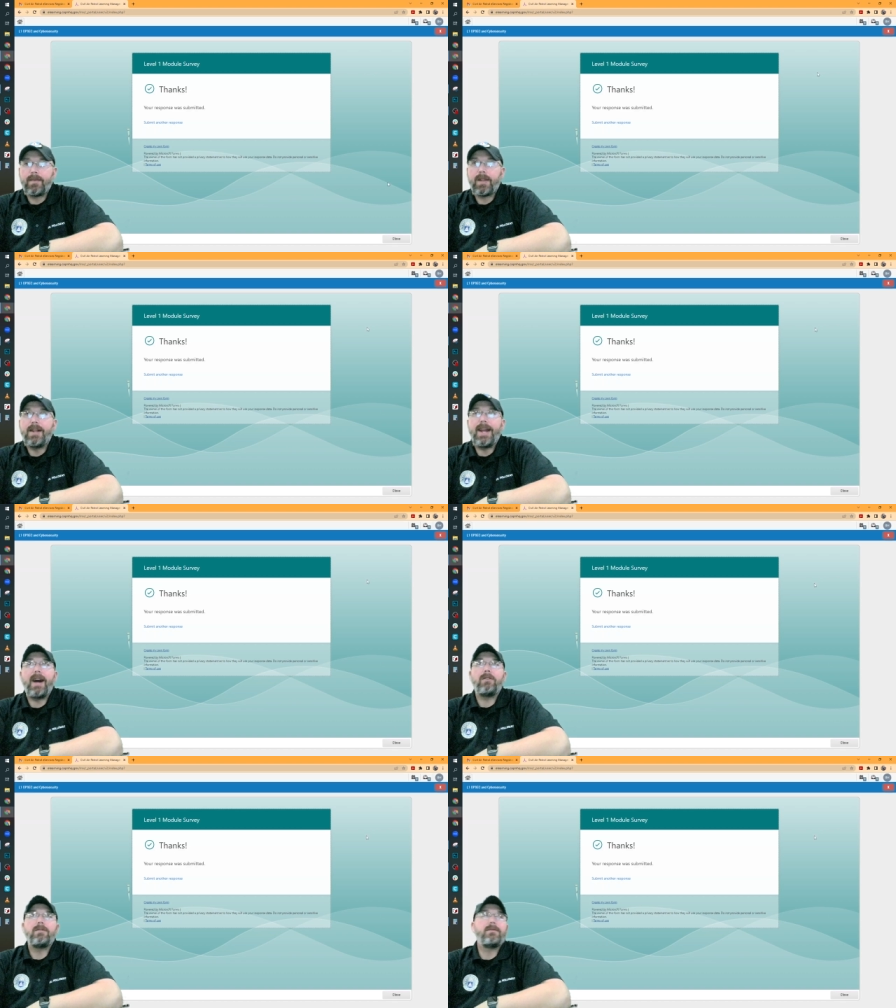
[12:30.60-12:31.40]

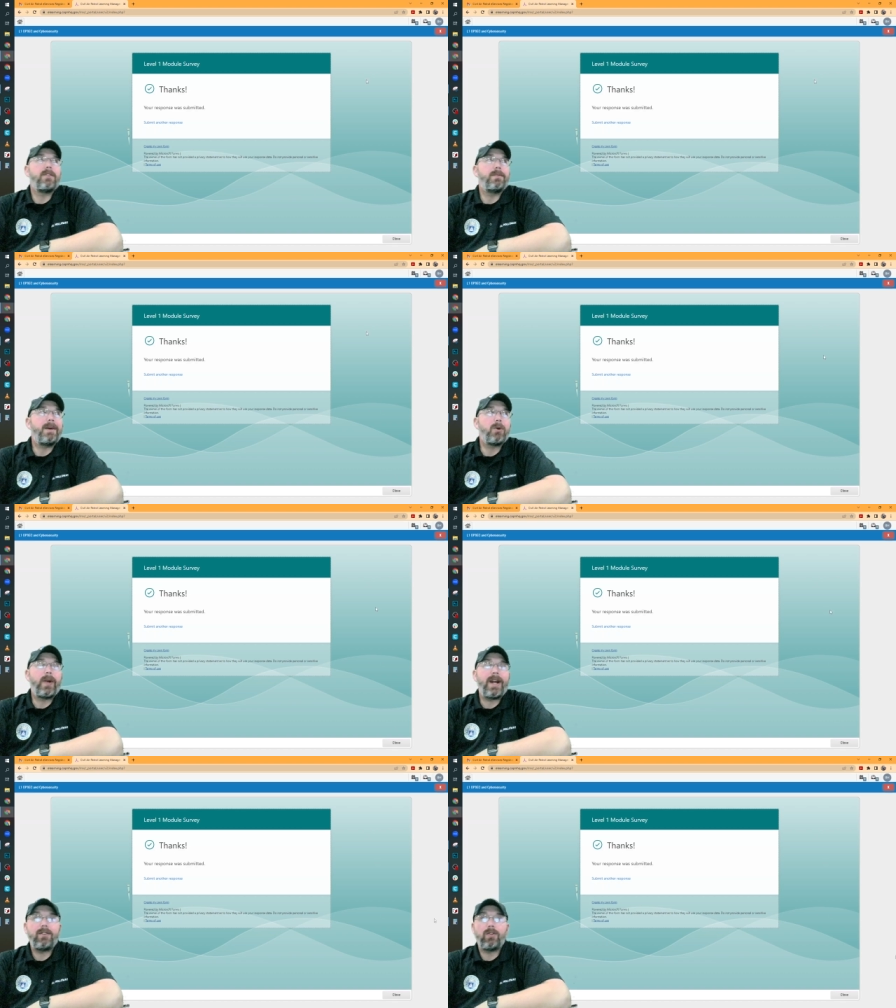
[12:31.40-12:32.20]
Now, remember
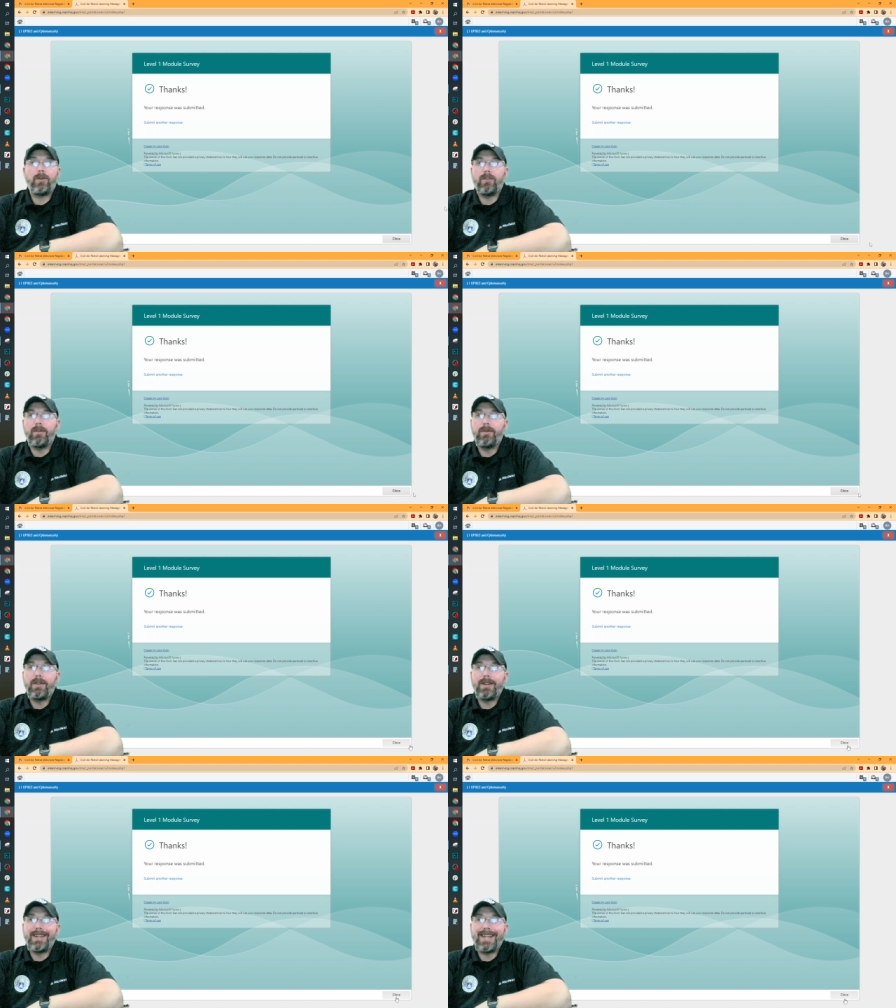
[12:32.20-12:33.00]
what I told you.
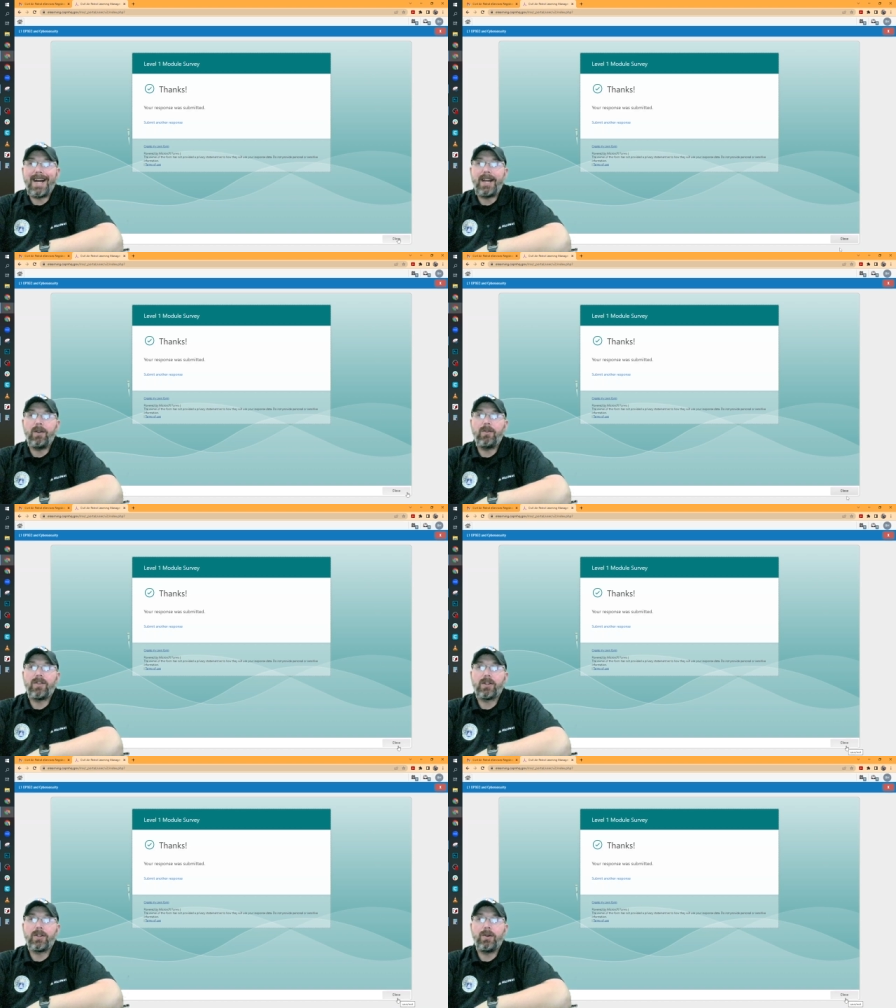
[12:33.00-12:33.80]
Got to use
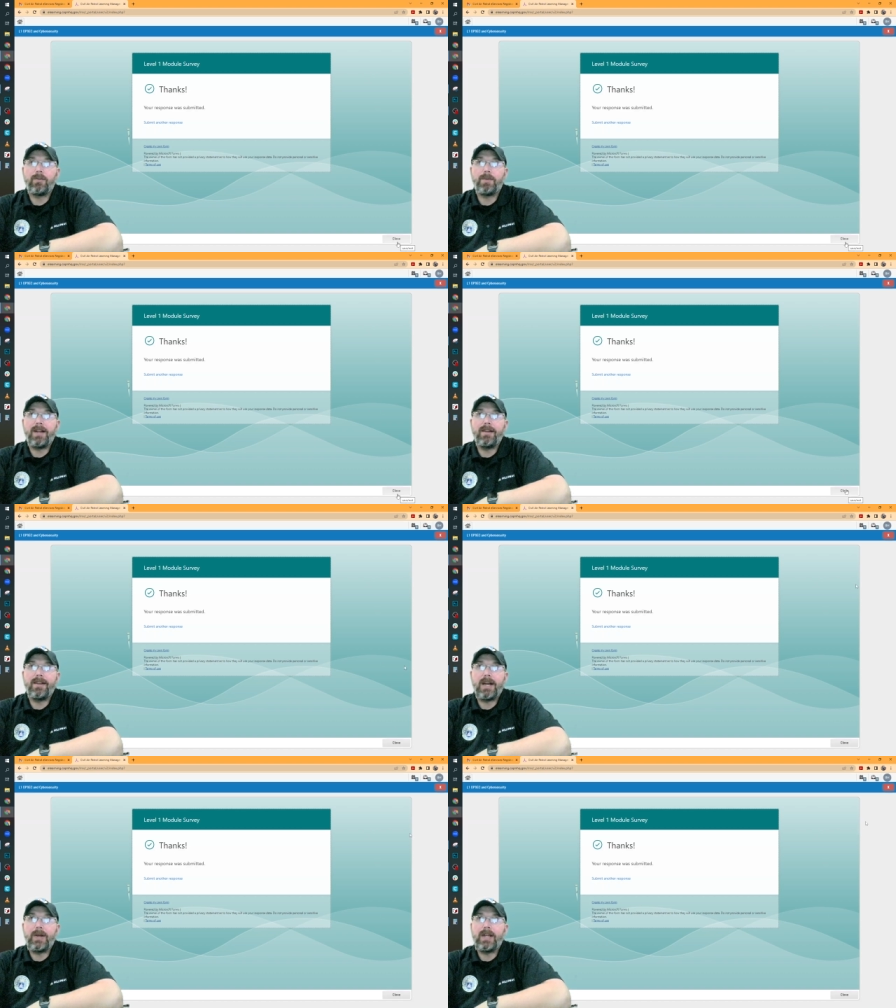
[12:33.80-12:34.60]
the close button
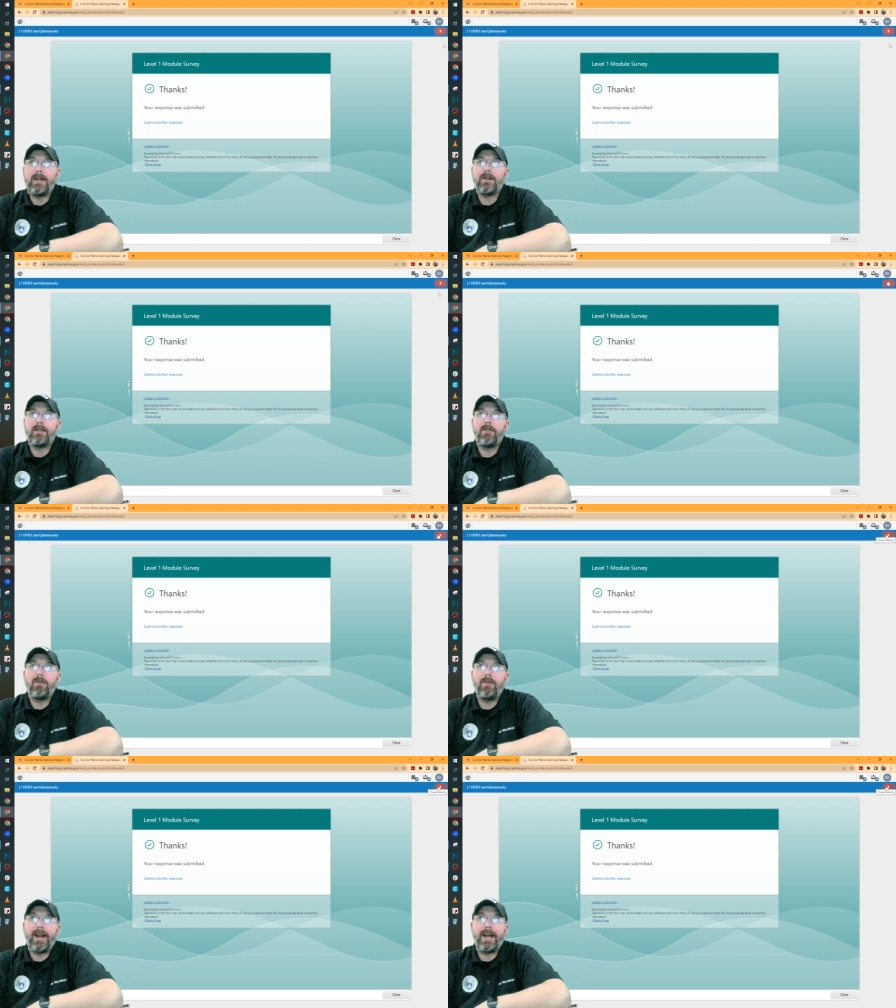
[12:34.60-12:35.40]
down here.
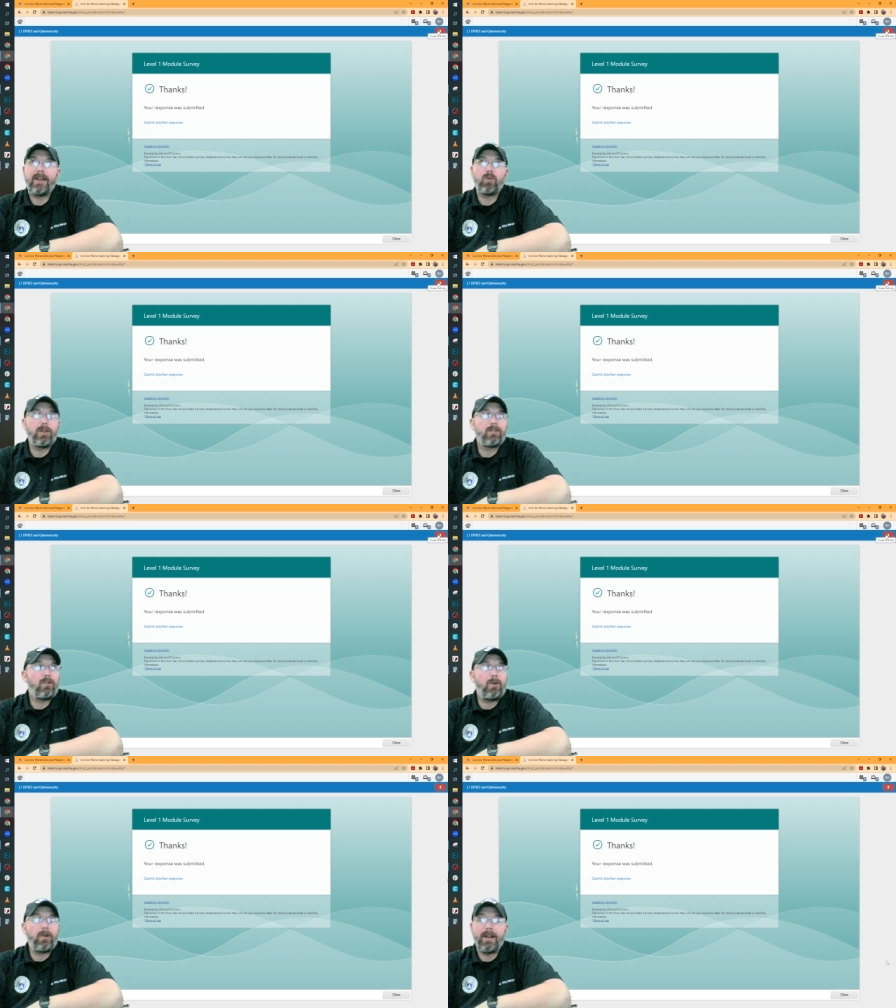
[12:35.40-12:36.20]
Red X will
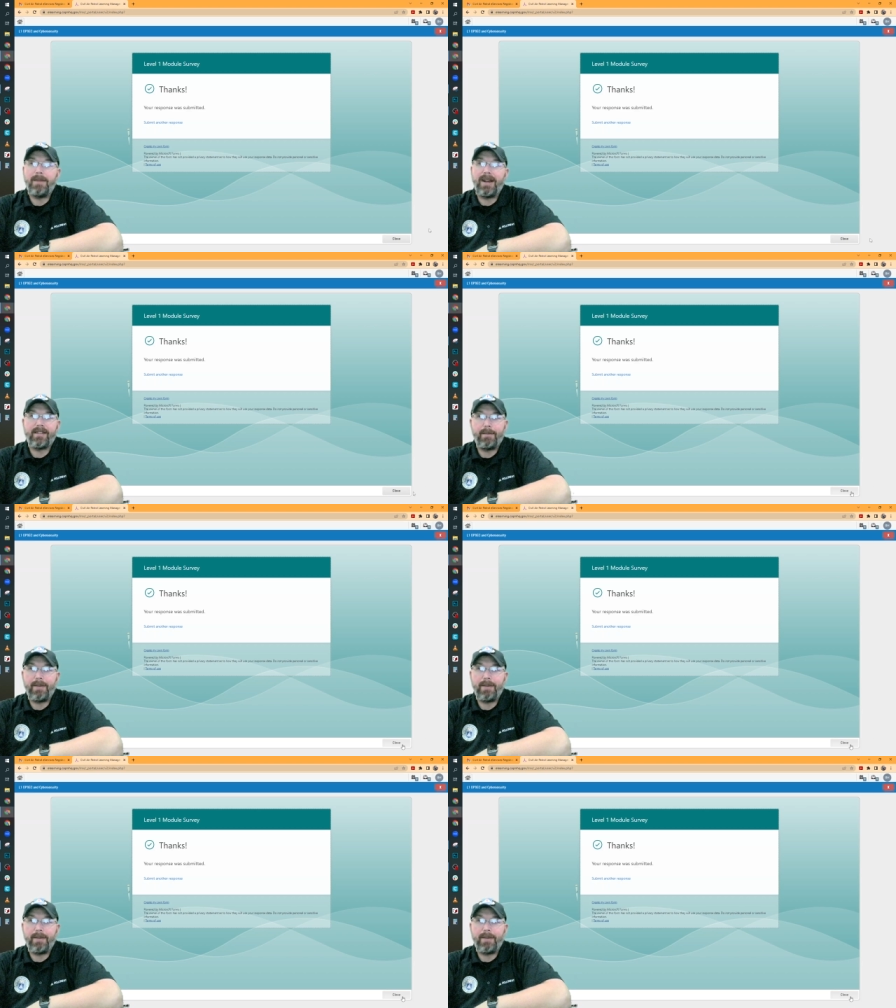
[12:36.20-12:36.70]
totally mess up